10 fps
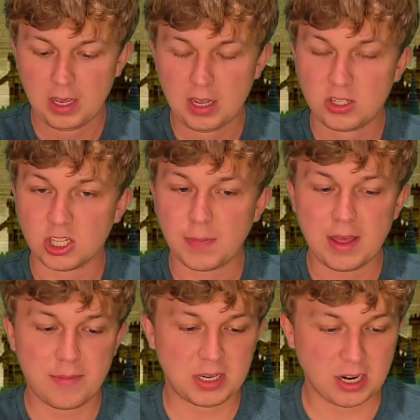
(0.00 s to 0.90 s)
Just by the
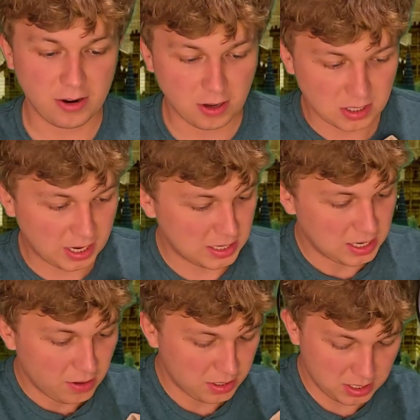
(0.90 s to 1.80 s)
materials, I can tell
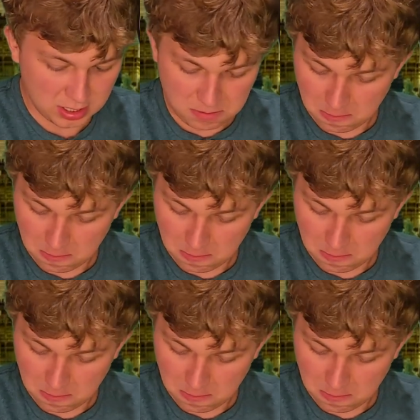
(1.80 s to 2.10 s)
this is